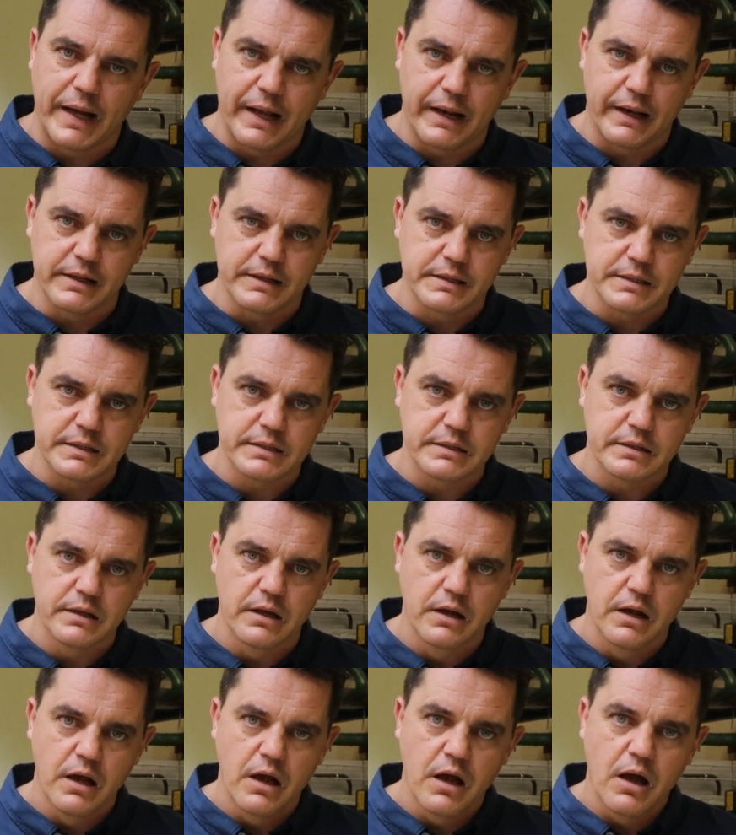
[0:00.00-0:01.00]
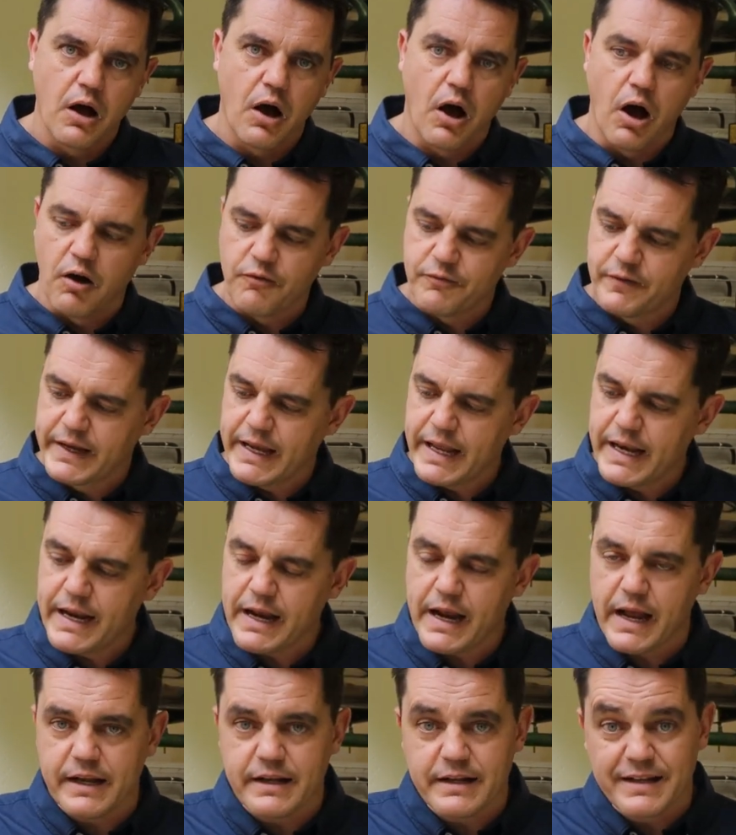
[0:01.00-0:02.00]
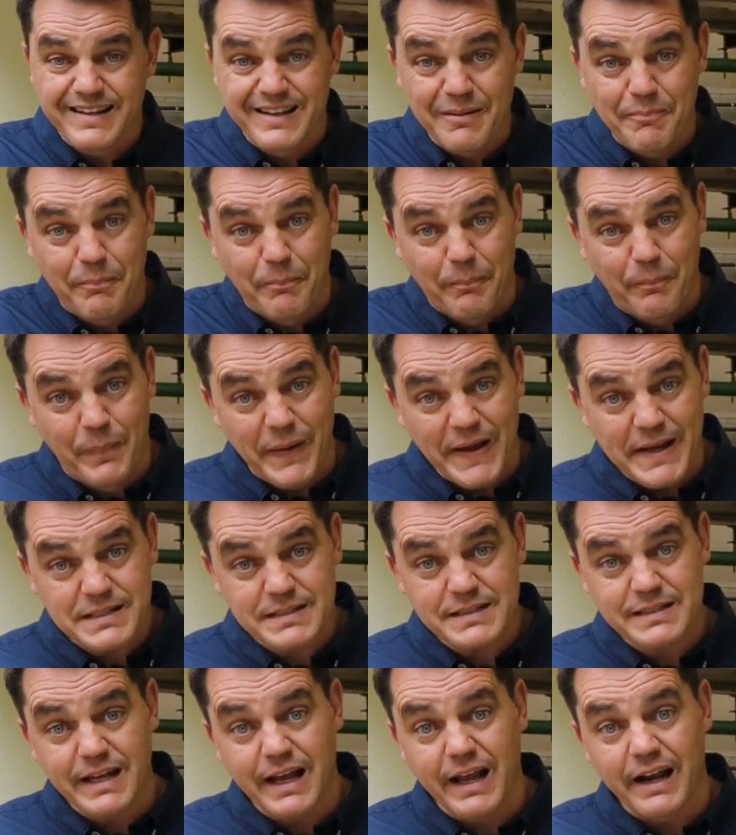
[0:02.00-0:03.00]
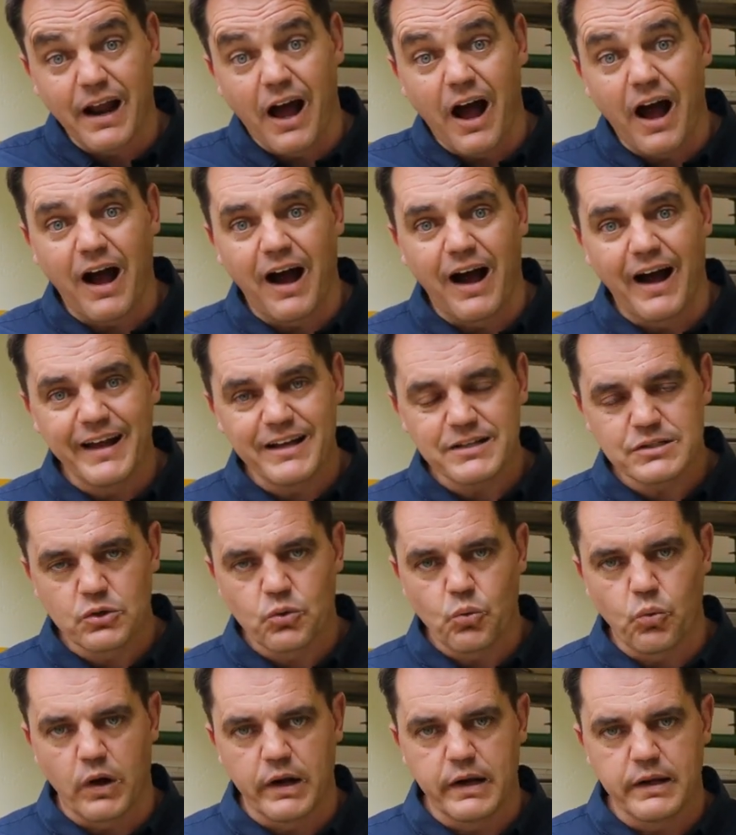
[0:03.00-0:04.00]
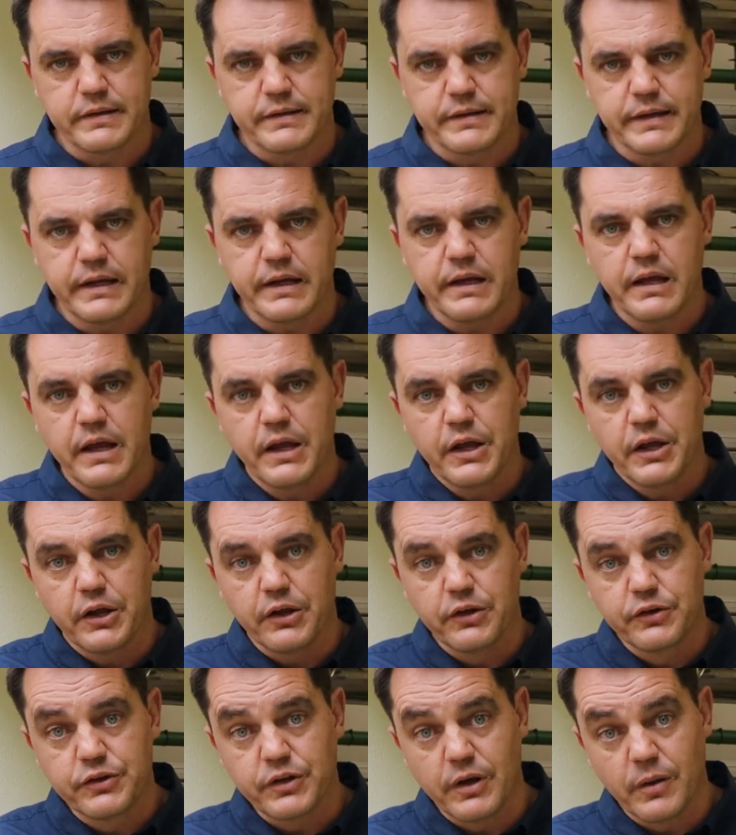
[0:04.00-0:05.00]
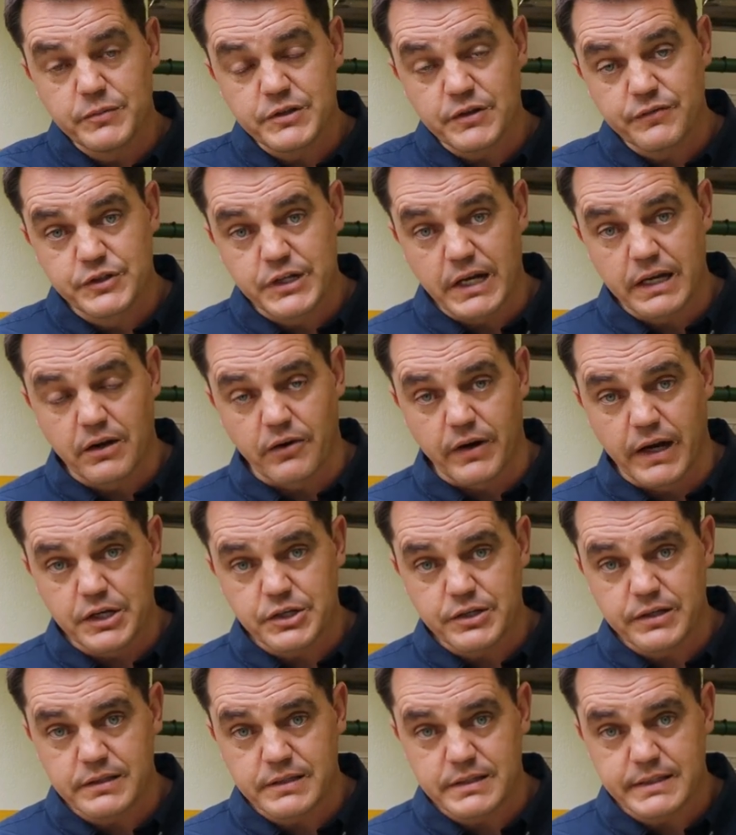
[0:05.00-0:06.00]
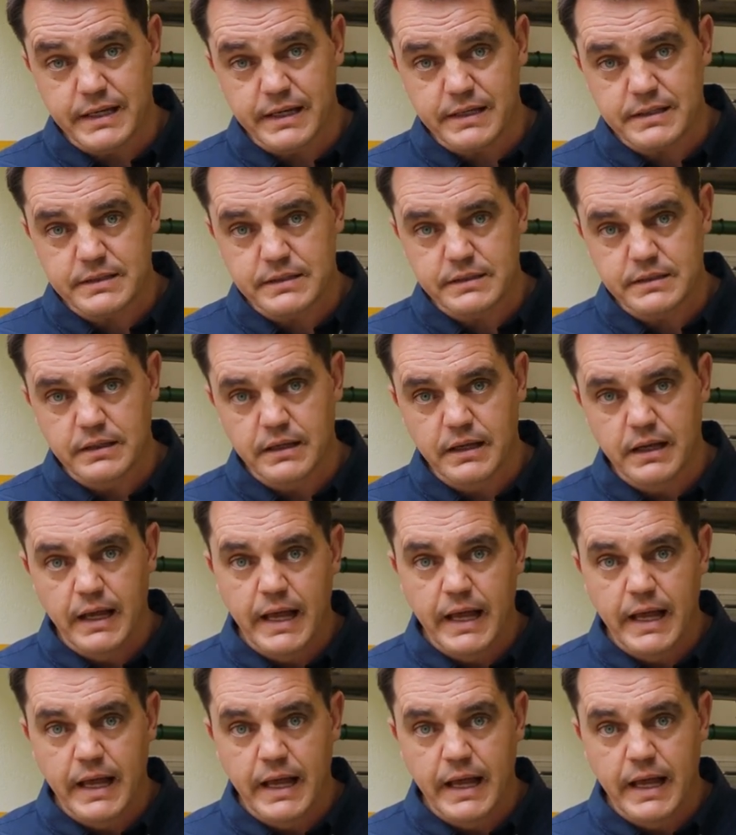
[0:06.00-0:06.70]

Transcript: balance of getting the best and highest quality in terms of generation sets,